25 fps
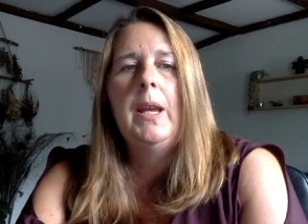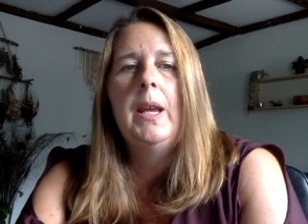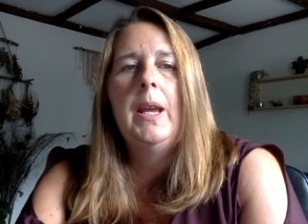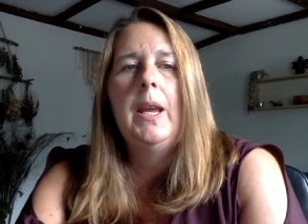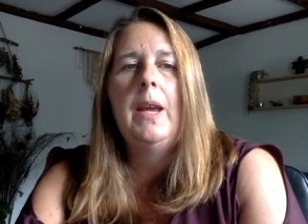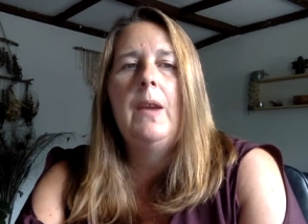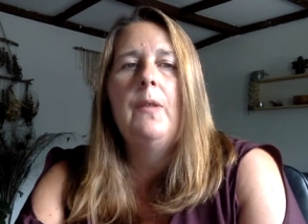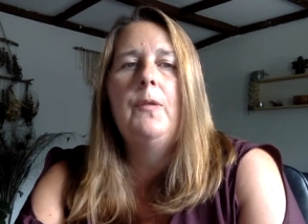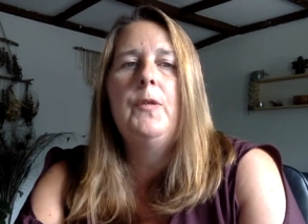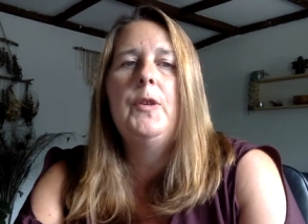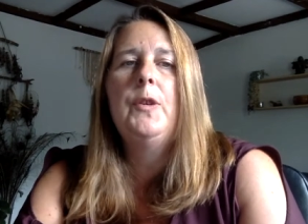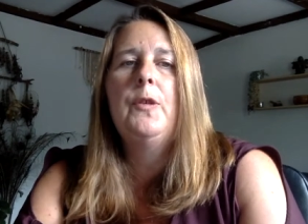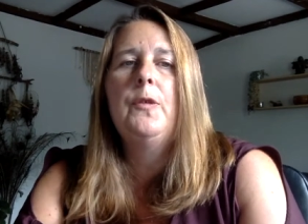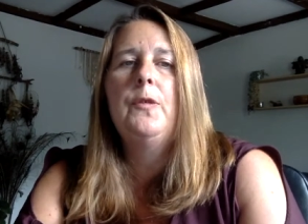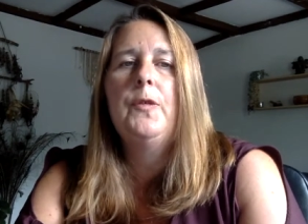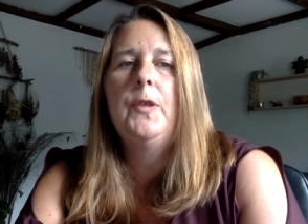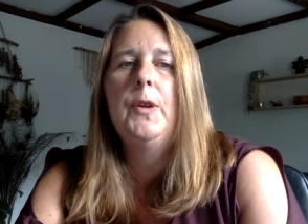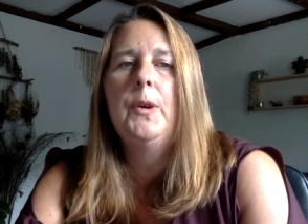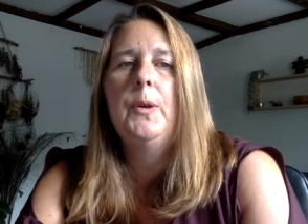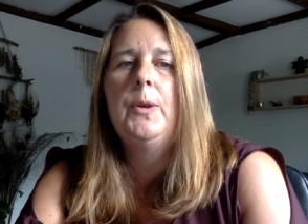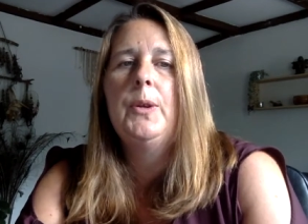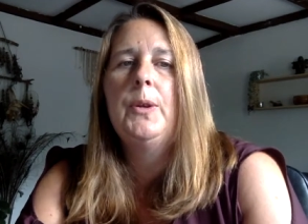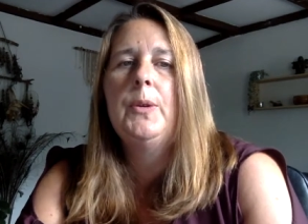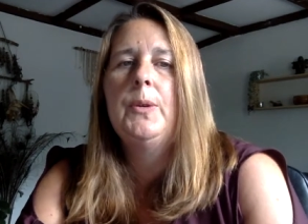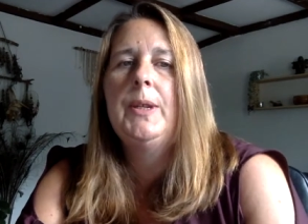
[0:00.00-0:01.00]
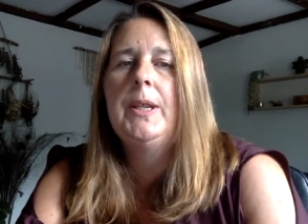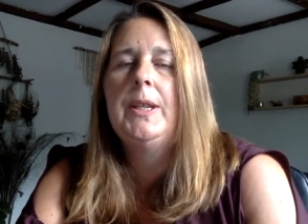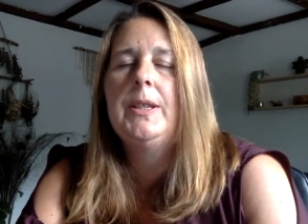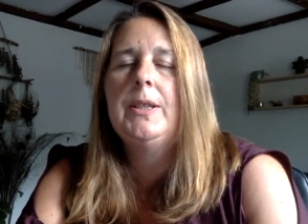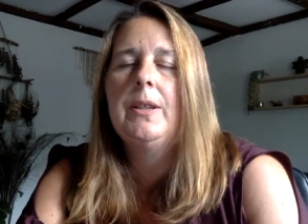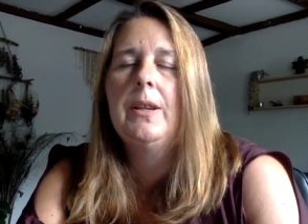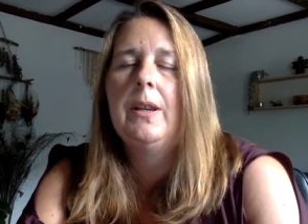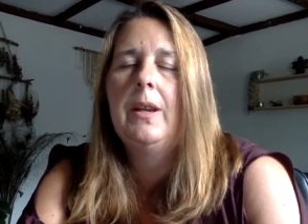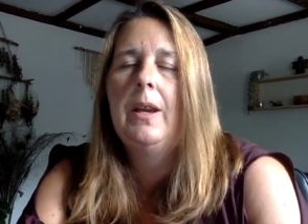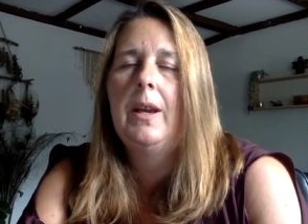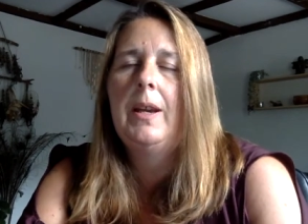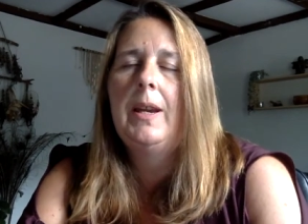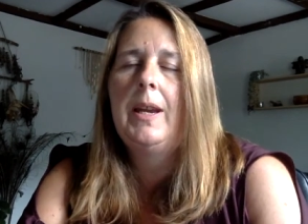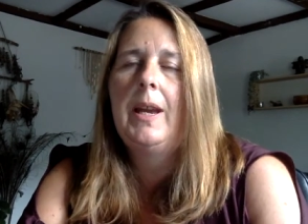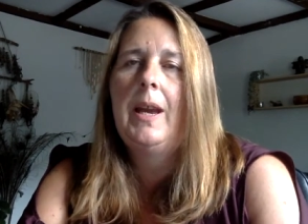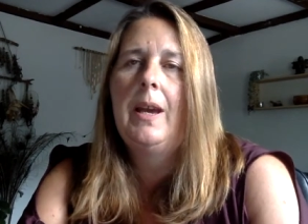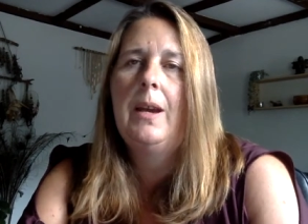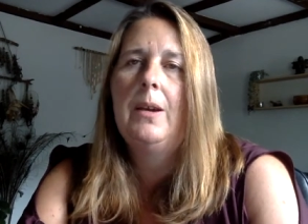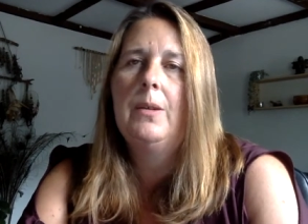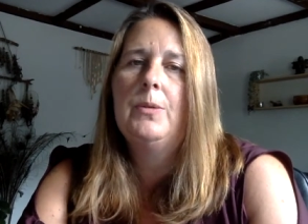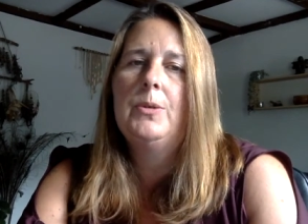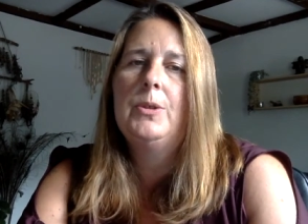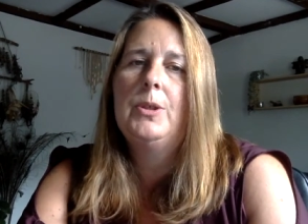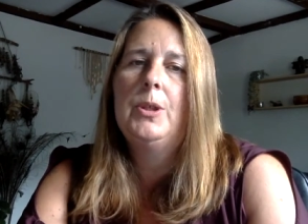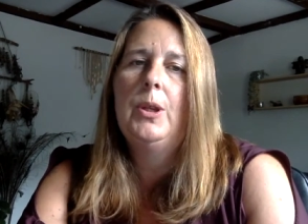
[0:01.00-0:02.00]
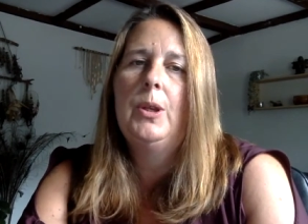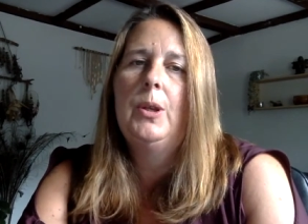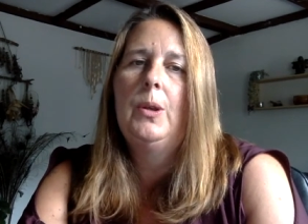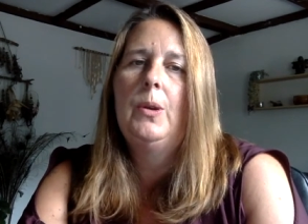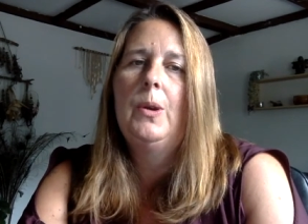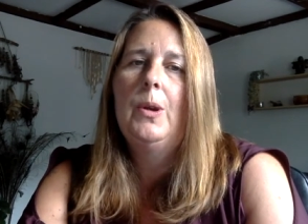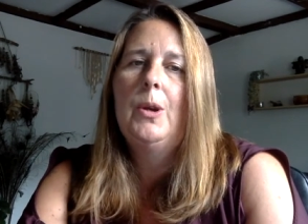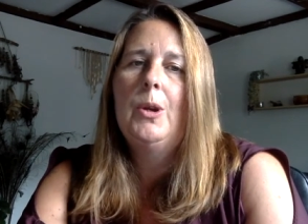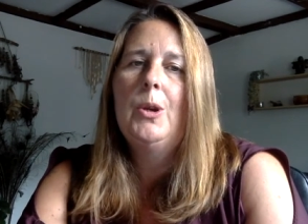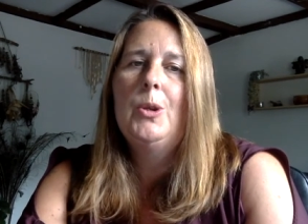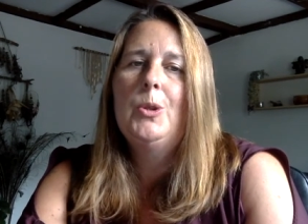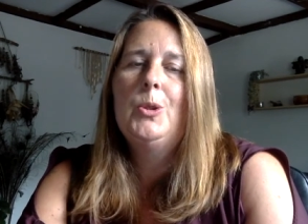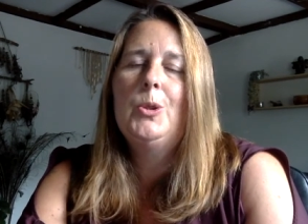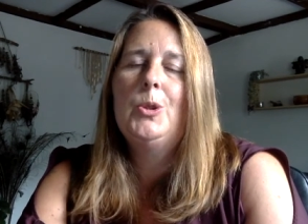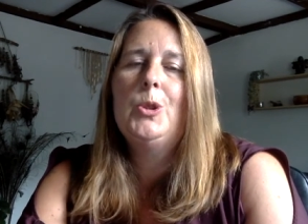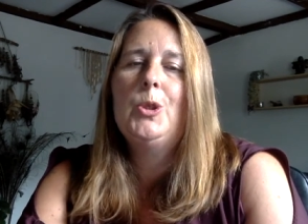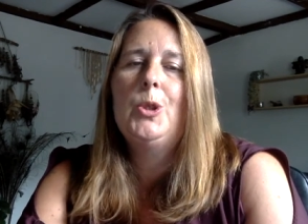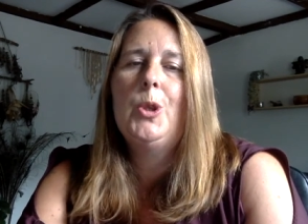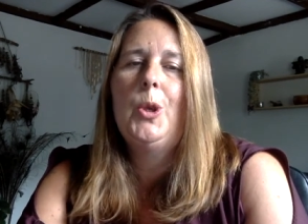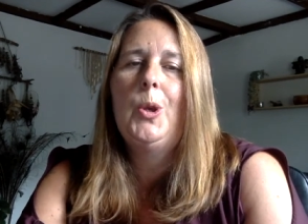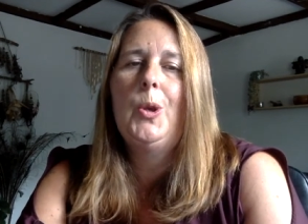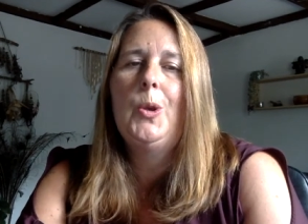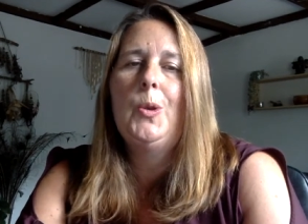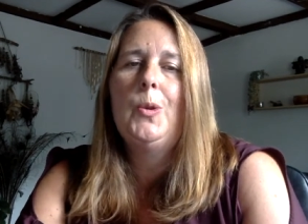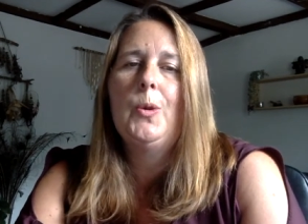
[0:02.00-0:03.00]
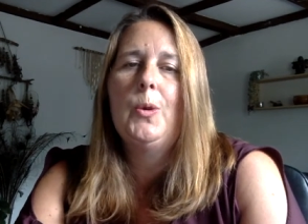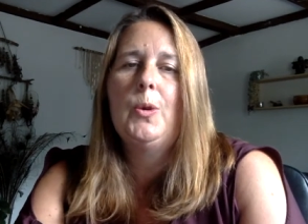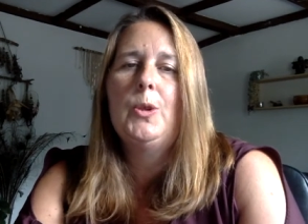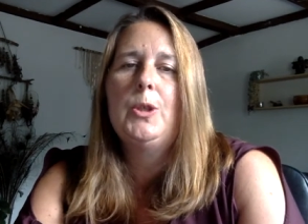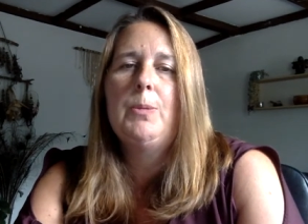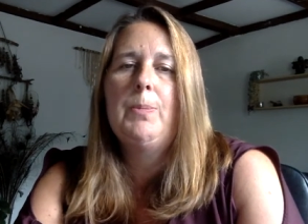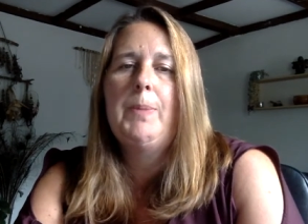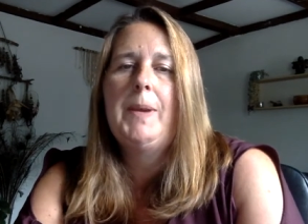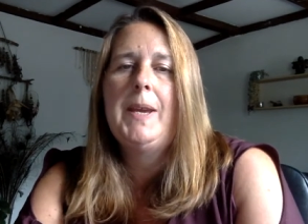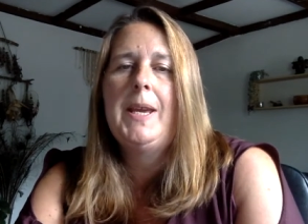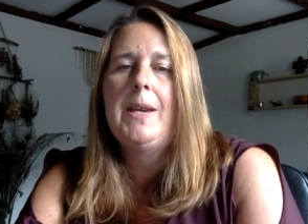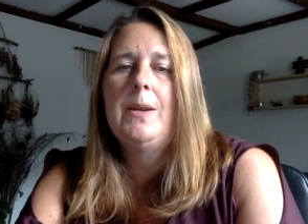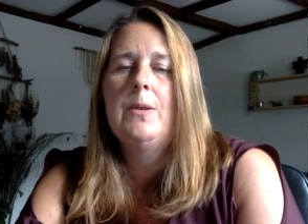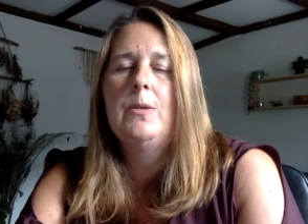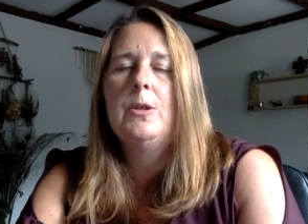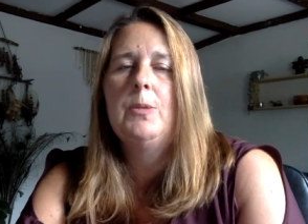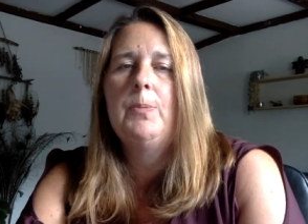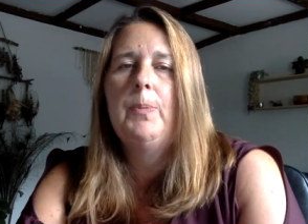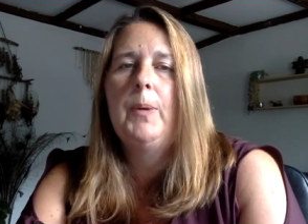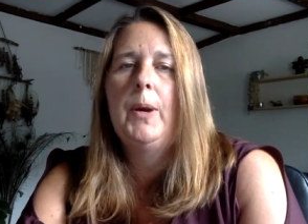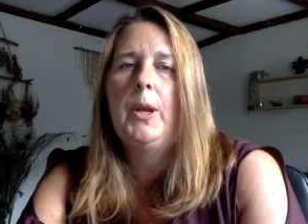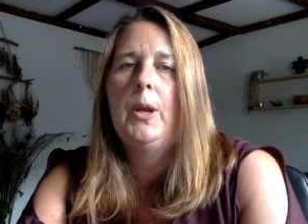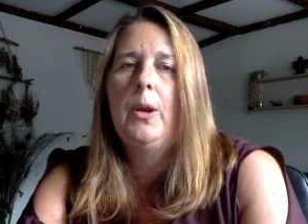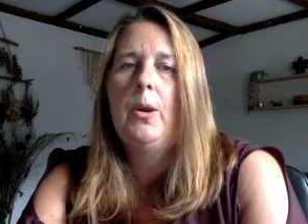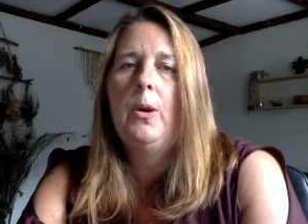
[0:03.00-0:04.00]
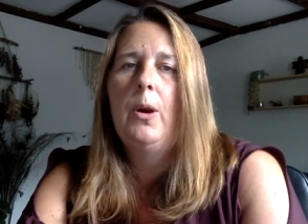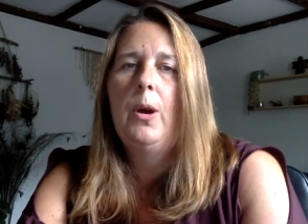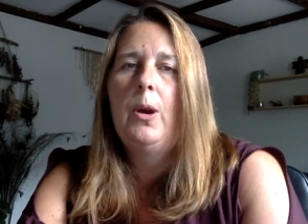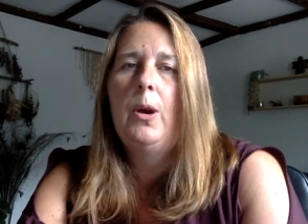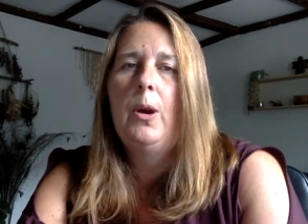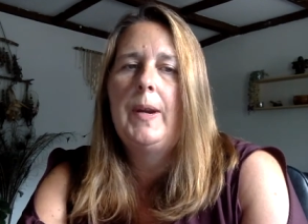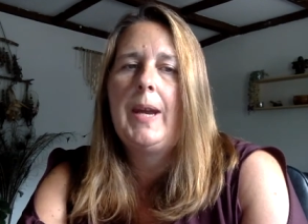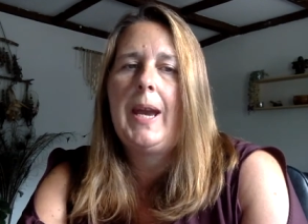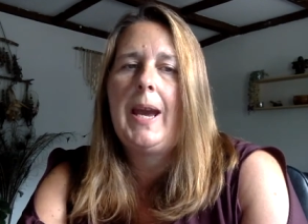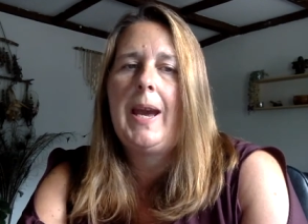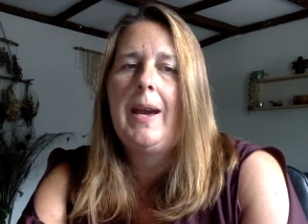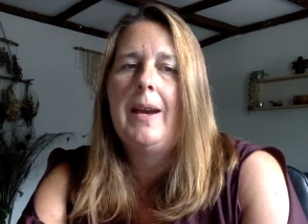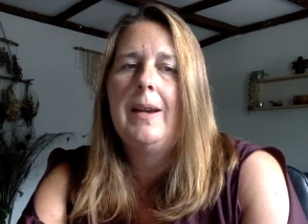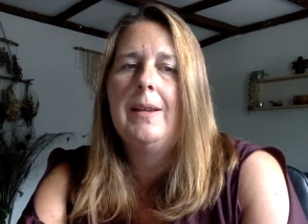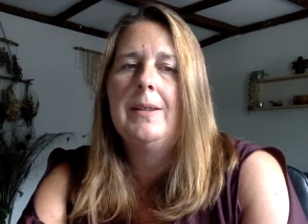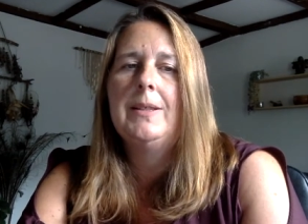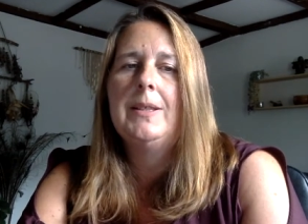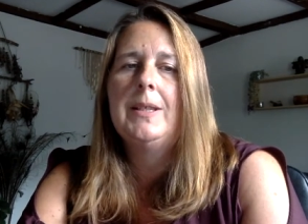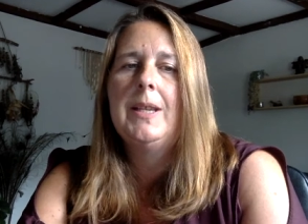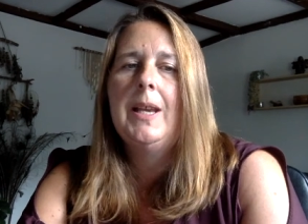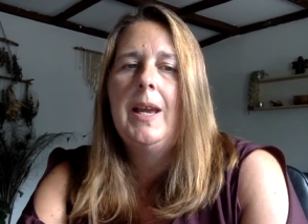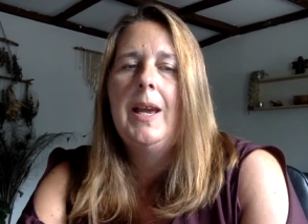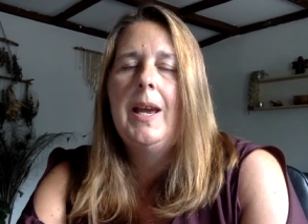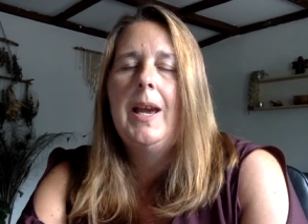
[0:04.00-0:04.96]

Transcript: if you feel you need to learn how to soothe or to be healed by your own hands